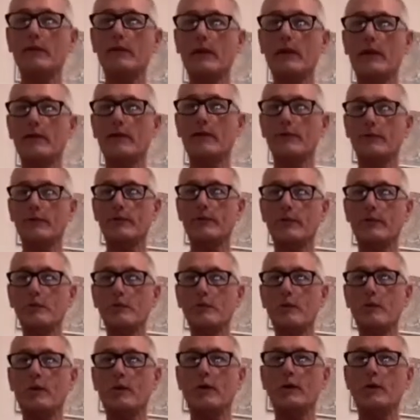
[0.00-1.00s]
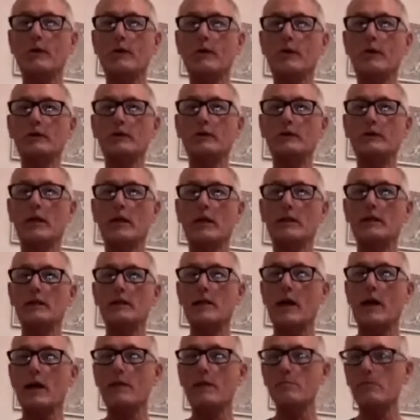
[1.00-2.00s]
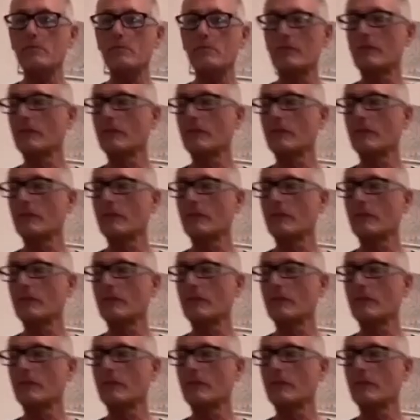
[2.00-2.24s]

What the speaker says: We have to reward those on time.